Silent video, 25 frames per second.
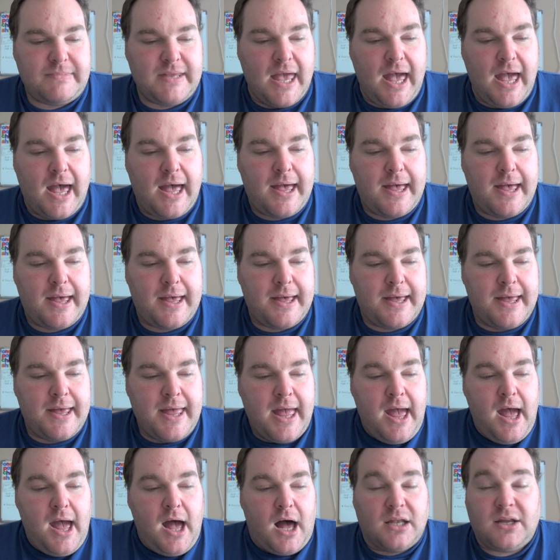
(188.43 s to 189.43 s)
A
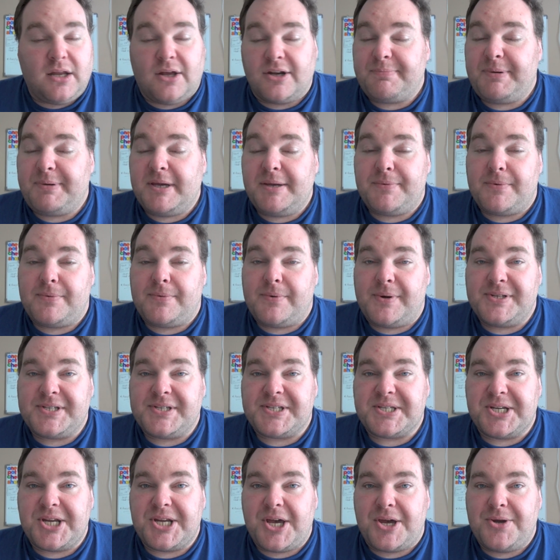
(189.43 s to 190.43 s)
lot of people wanted
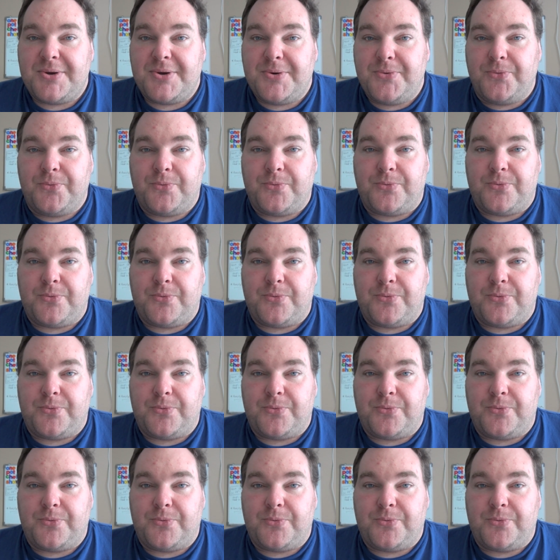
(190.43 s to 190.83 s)
to know